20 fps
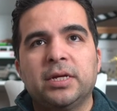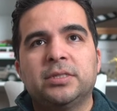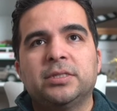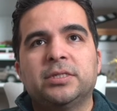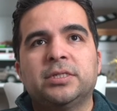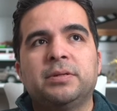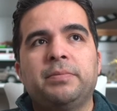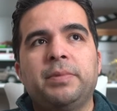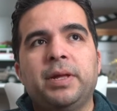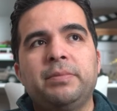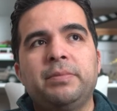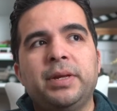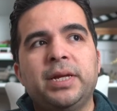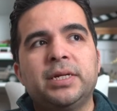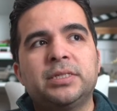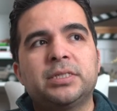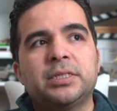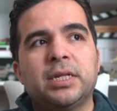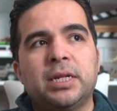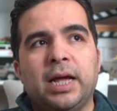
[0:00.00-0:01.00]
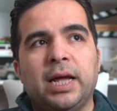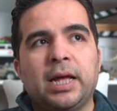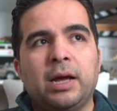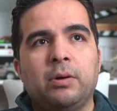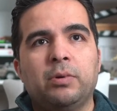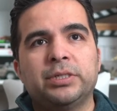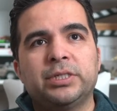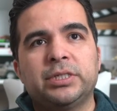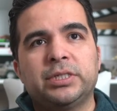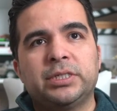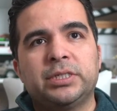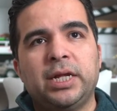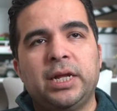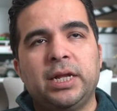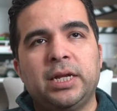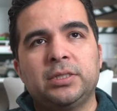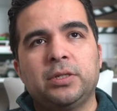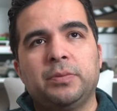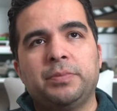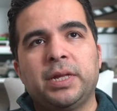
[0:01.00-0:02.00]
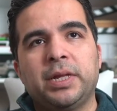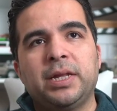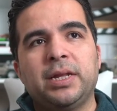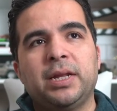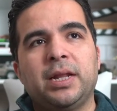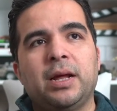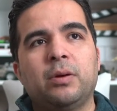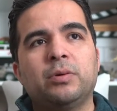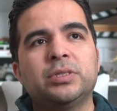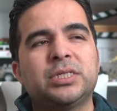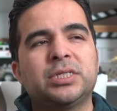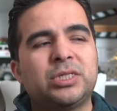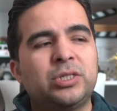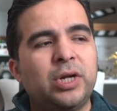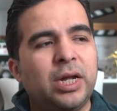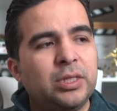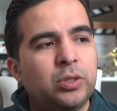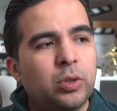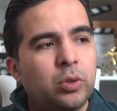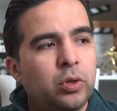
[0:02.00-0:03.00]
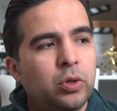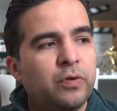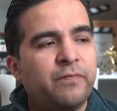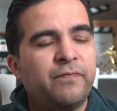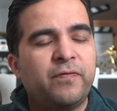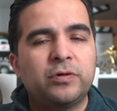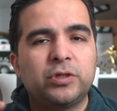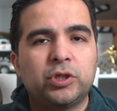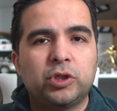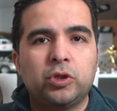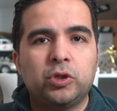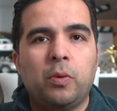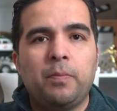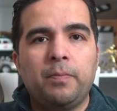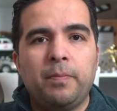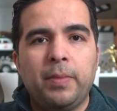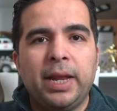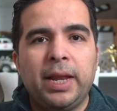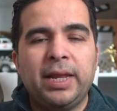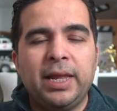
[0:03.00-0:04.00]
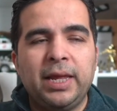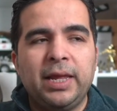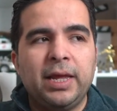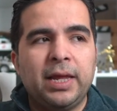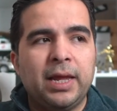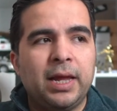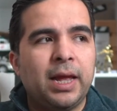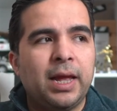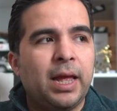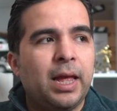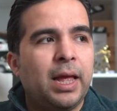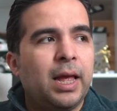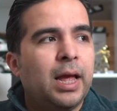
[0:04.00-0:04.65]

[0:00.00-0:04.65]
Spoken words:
The cement mix, like I was saying at the beginning, I was trying to look for so many